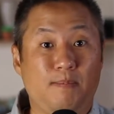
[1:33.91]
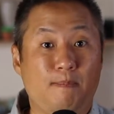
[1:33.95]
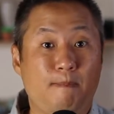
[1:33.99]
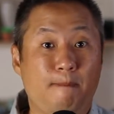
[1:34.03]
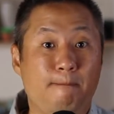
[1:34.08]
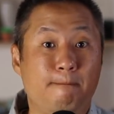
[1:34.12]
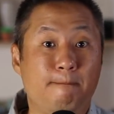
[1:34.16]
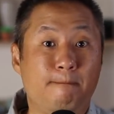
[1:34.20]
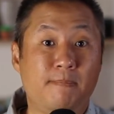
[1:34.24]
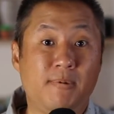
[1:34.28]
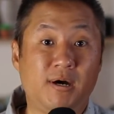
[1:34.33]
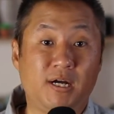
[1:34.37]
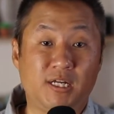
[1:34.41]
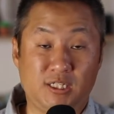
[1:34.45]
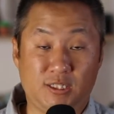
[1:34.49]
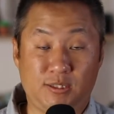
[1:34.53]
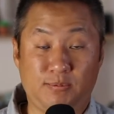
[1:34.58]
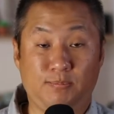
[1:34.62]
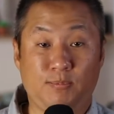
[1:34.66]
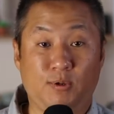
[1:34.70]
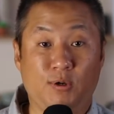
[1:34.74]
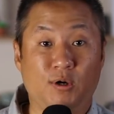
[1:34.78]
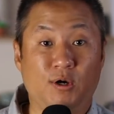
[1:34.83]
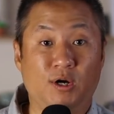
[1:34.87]

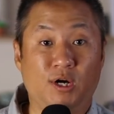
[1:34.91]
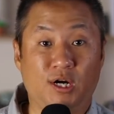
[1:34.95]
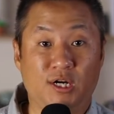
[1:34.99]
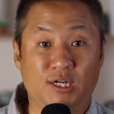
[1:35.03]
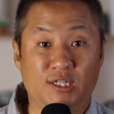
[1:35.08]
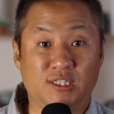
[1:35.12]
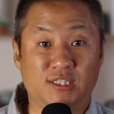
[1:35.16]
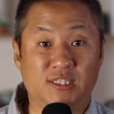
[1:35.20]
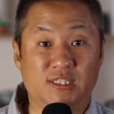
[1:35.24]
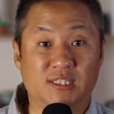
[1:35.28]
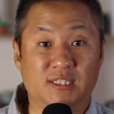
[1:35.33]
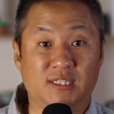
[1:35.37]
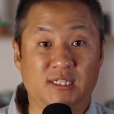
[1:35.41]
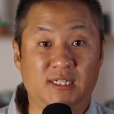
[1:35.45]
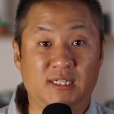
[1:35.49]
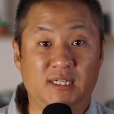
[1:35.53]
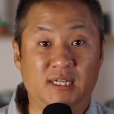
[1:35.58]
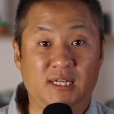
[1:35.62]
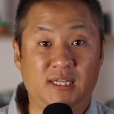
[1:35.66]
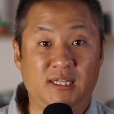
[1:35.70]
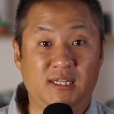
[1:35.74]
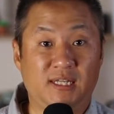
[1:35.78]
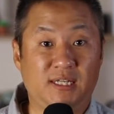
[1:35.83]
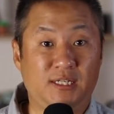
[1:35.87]
much more harshly
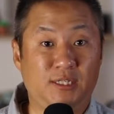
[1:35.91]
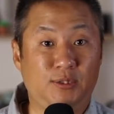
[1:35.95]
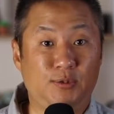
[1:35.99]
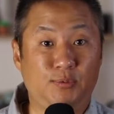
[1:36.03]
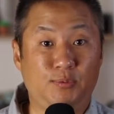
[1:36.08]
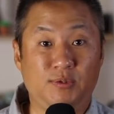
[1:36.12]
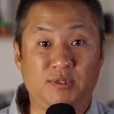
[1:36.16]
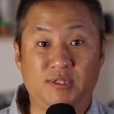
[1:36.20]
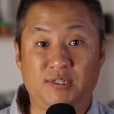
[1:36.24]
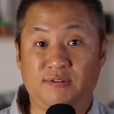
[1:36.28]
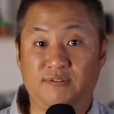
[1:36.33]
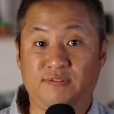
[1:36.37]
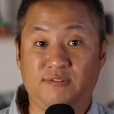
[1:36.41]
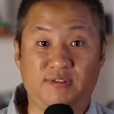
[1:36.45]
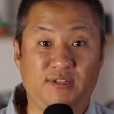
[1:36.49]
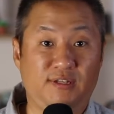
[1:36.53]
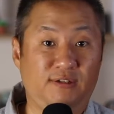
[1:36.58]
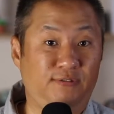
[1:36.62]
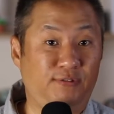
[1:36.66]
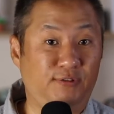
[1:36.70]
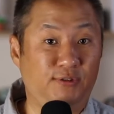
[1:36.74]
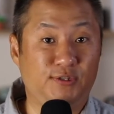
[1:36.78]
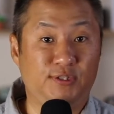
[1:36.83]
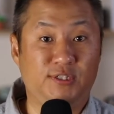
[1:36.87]
than you would have
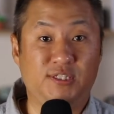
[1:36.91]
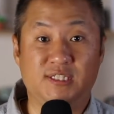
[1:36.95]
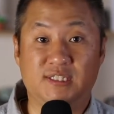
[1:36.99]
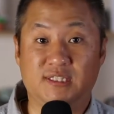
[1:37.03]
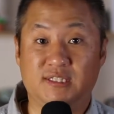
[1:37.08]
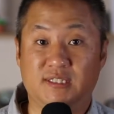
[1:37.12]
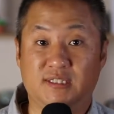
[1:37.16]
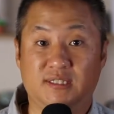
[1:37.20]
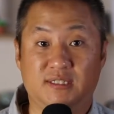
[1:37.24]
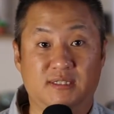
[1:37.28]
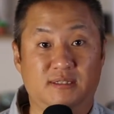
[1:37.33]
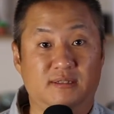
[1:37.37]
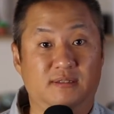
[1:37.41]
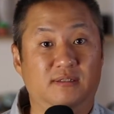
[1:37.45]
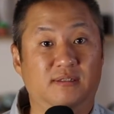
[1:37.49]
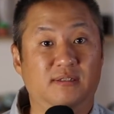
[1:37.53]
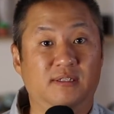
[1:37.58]
if you're just,